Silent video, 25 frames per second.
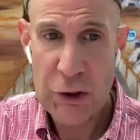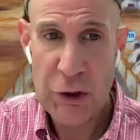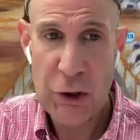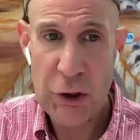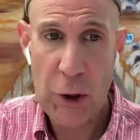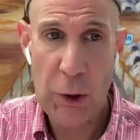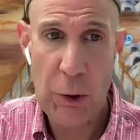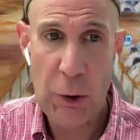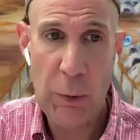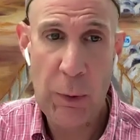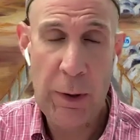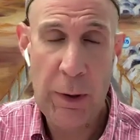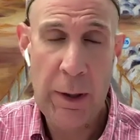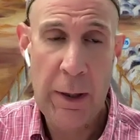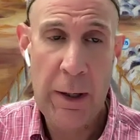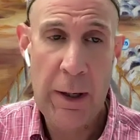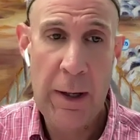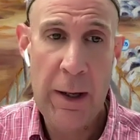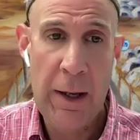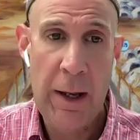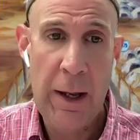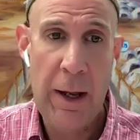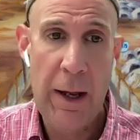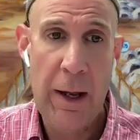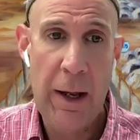And so
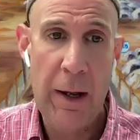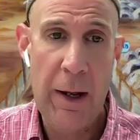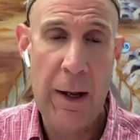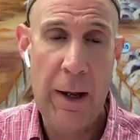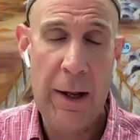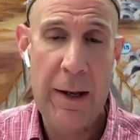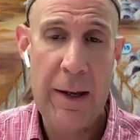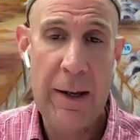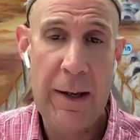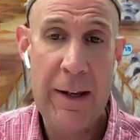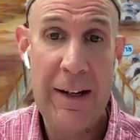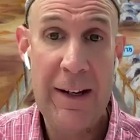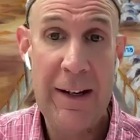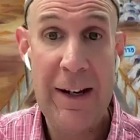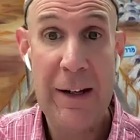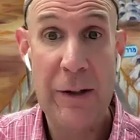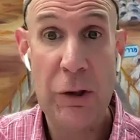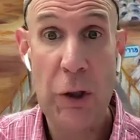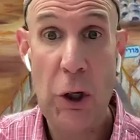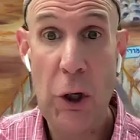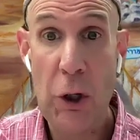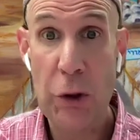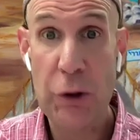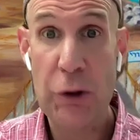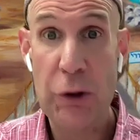it
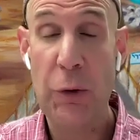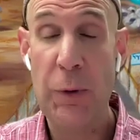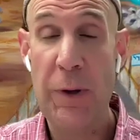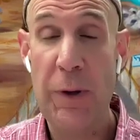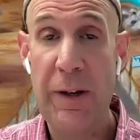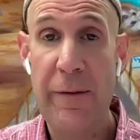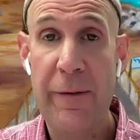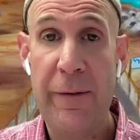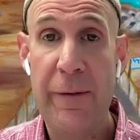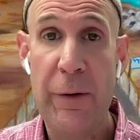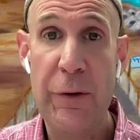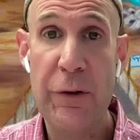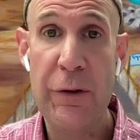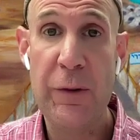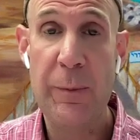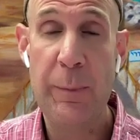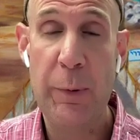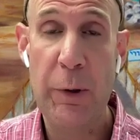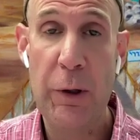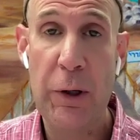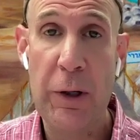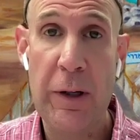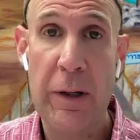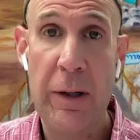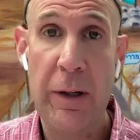is also the
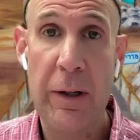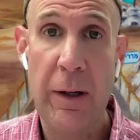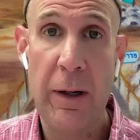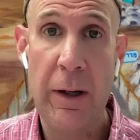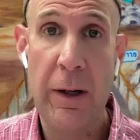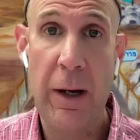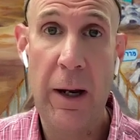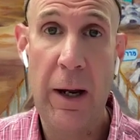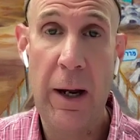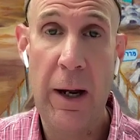first book